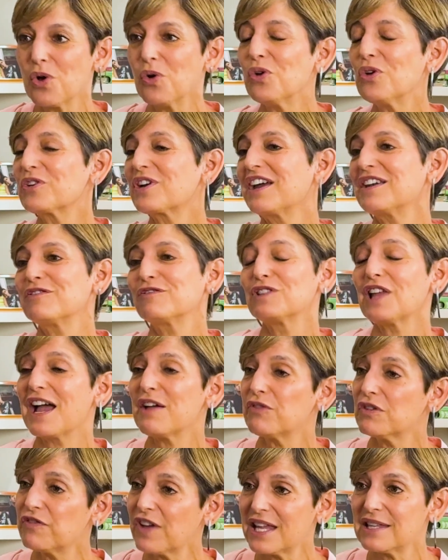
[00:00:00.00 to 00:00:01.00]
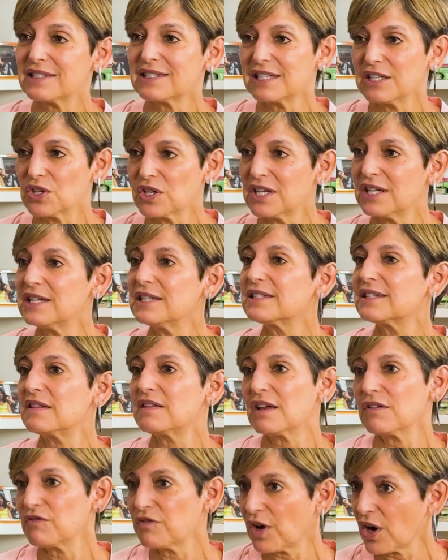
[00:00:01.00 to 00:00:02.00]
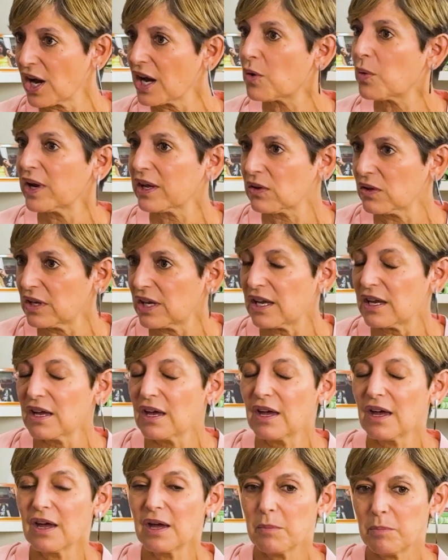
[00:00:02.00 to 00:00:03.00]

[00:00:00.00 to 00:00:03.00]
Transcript: whole kind of live event series, and then very quickly